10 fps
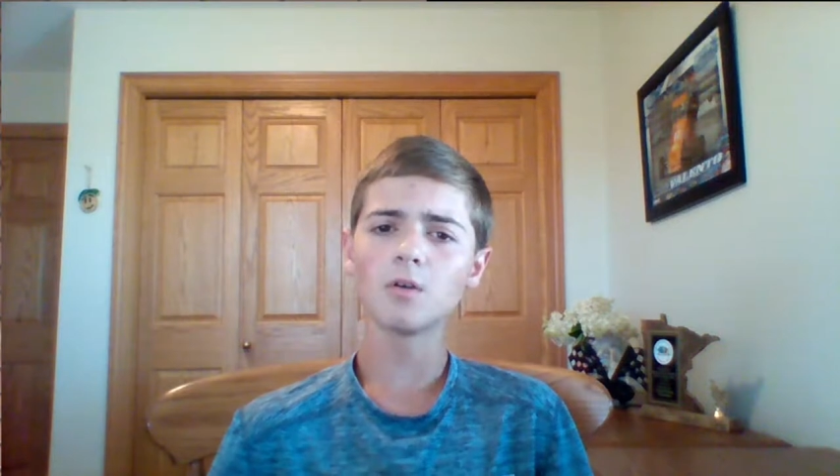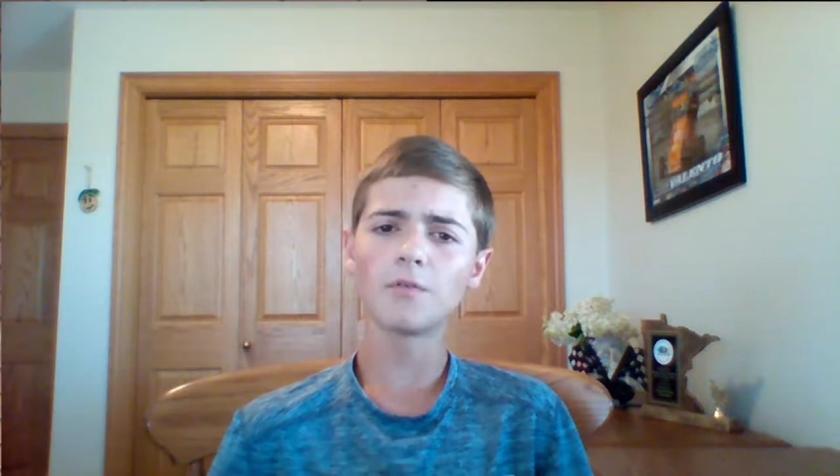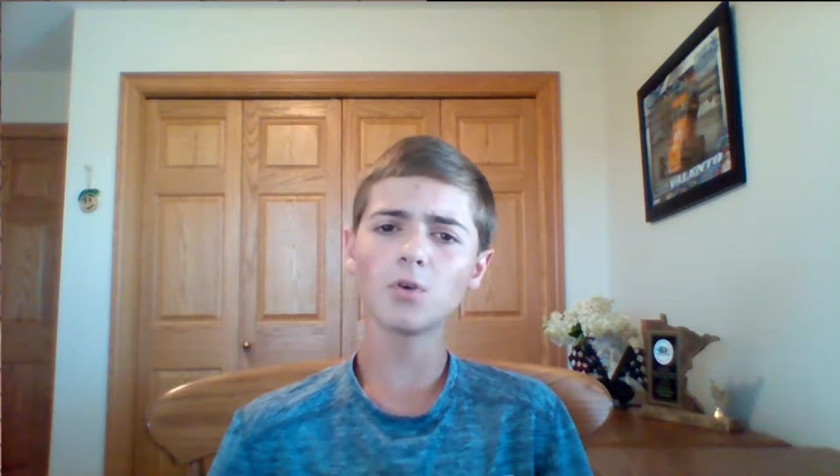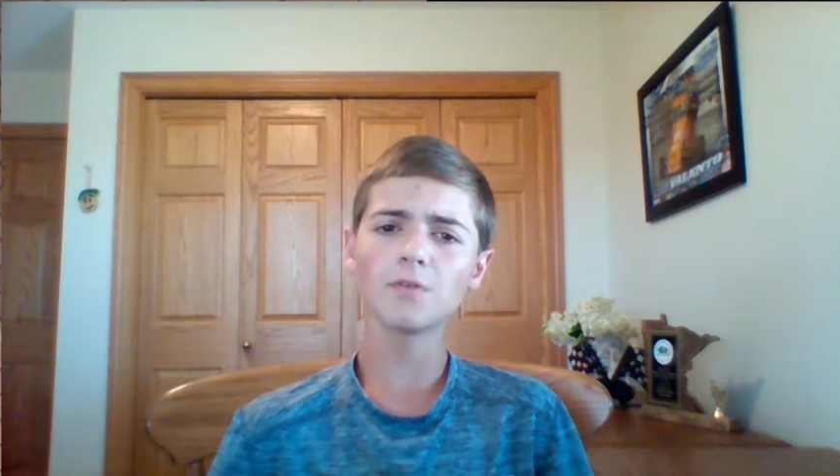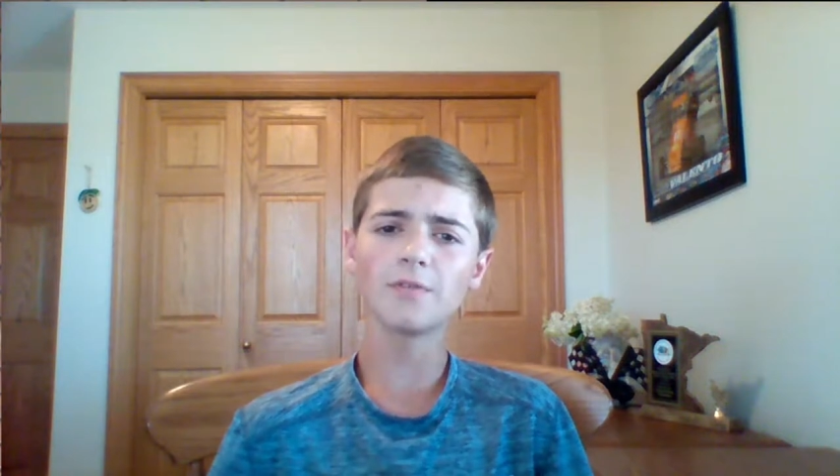
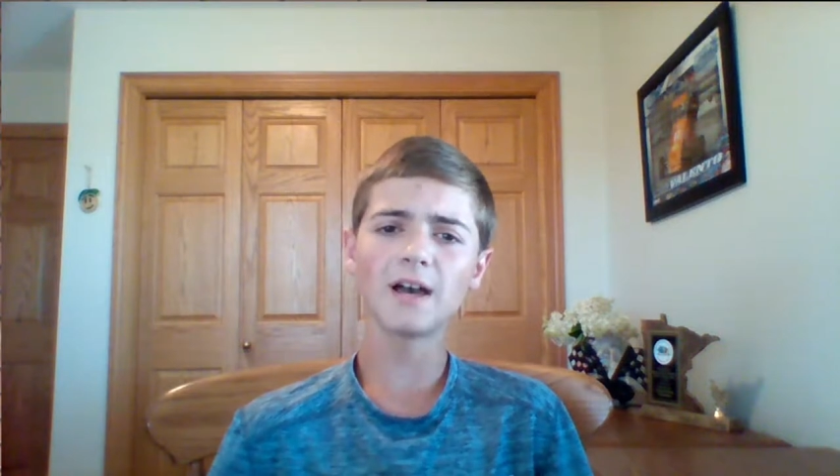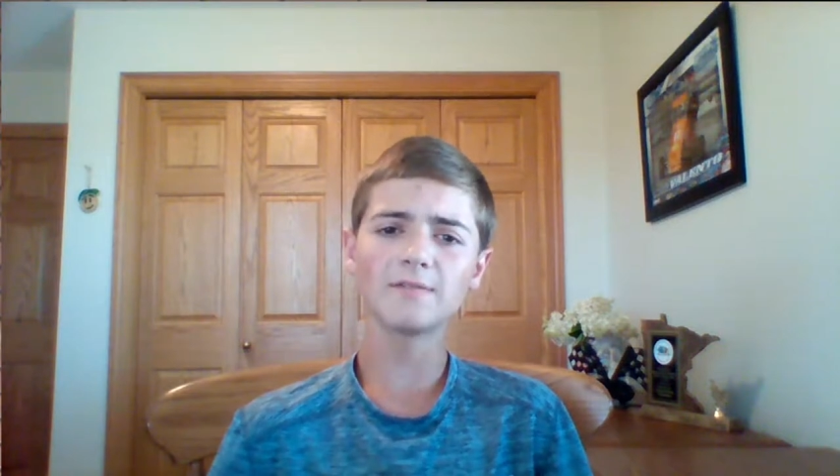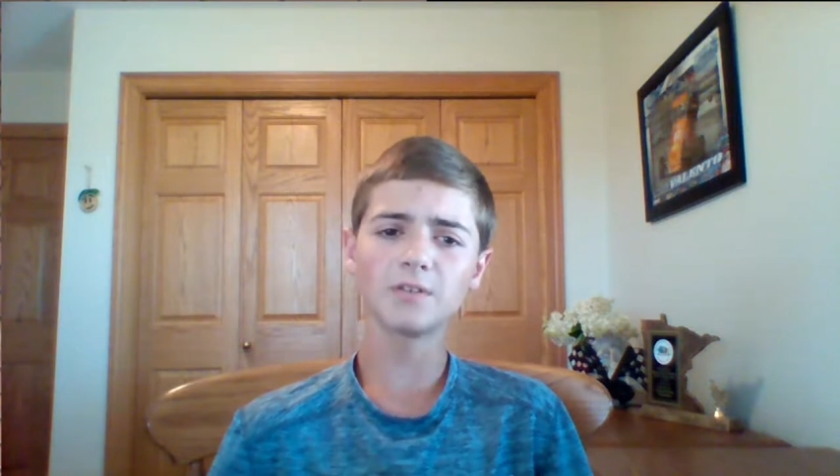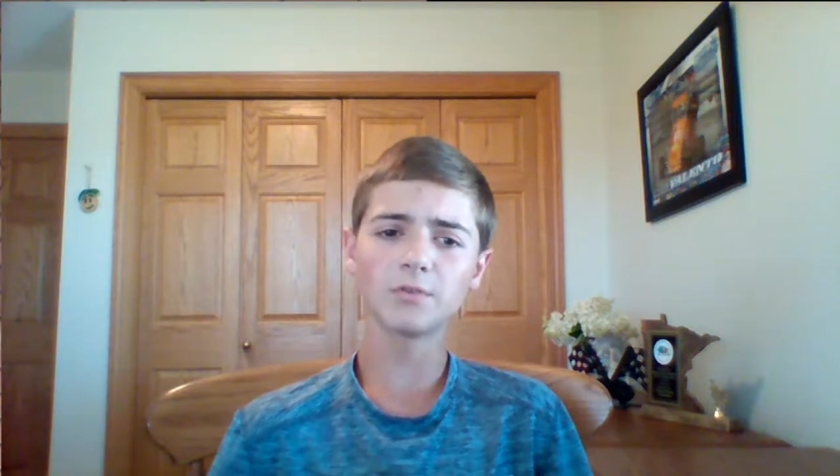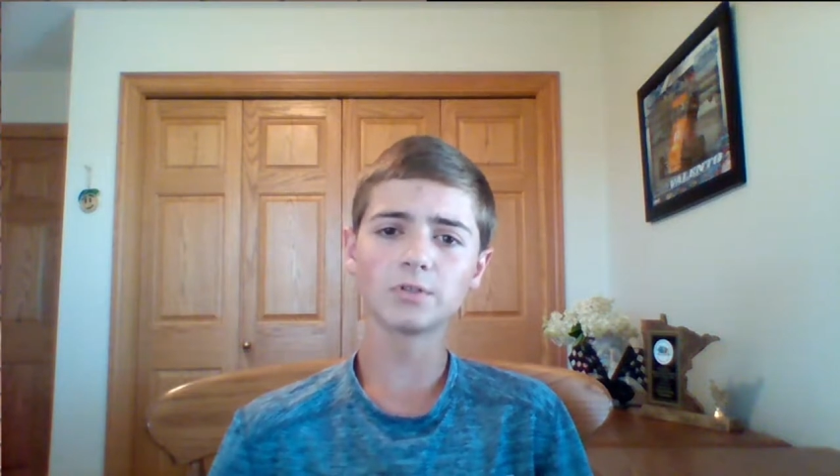four or
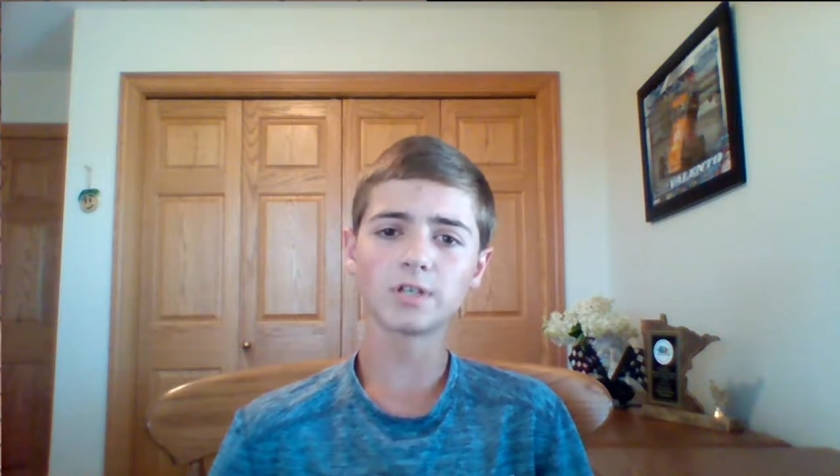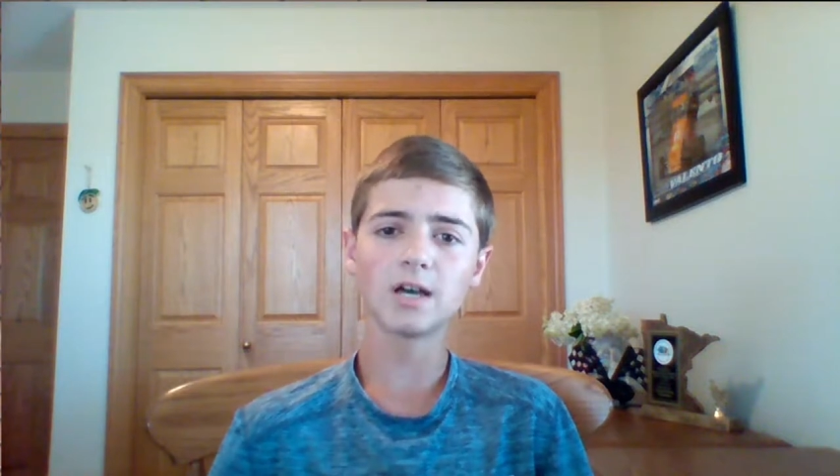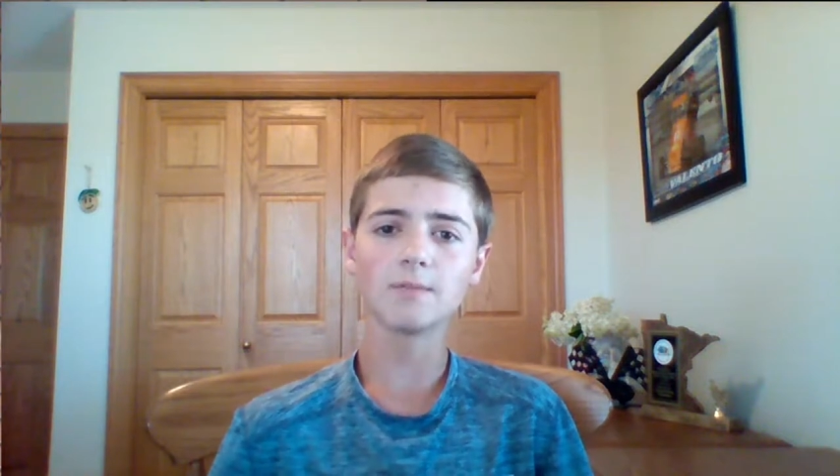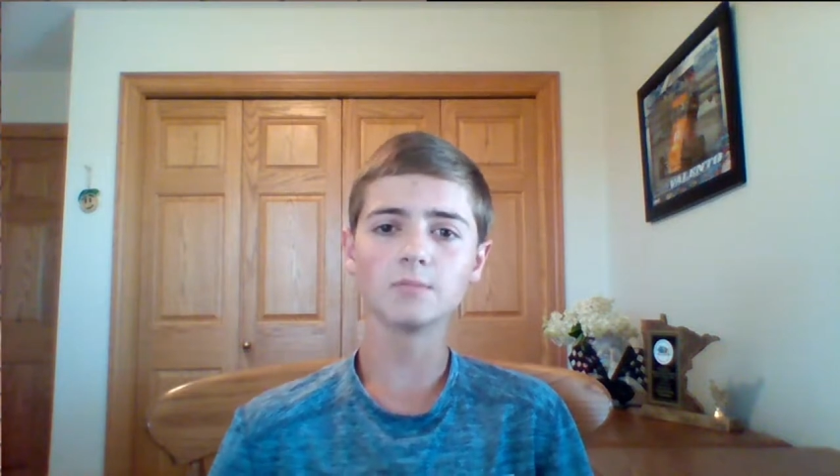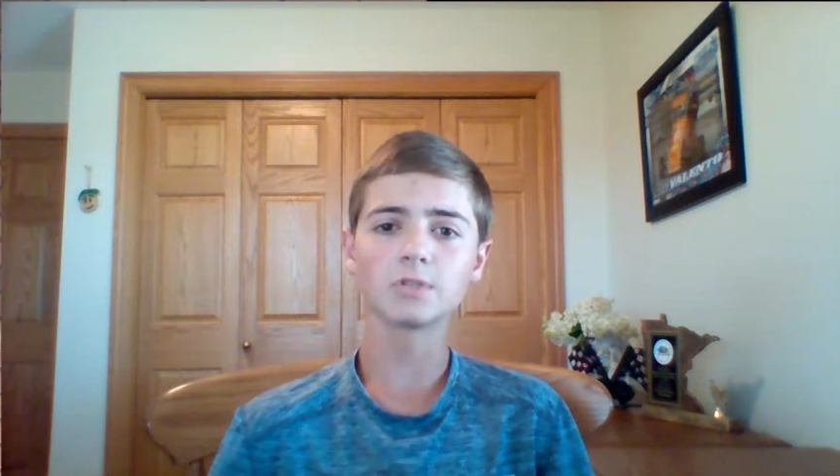five different
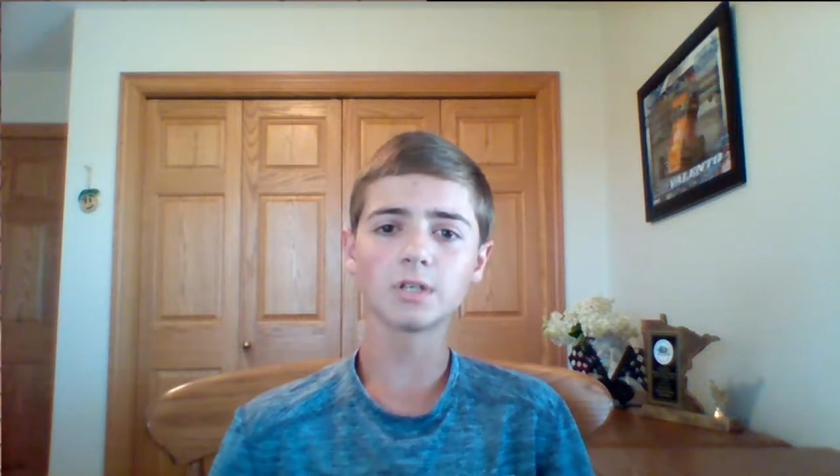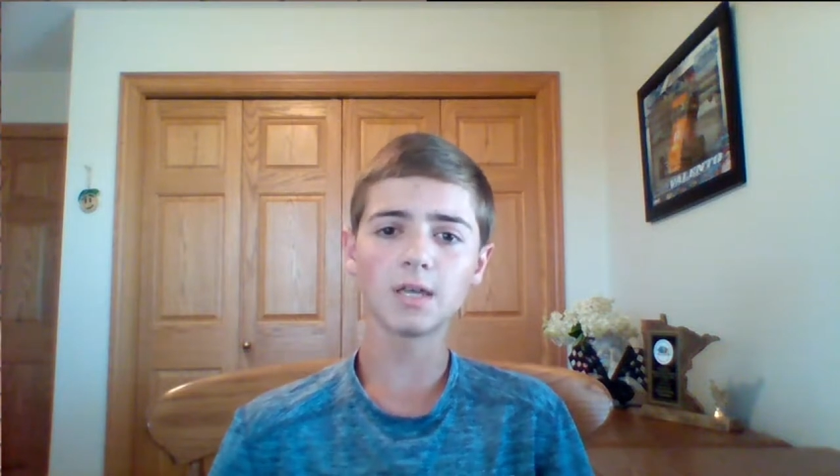times,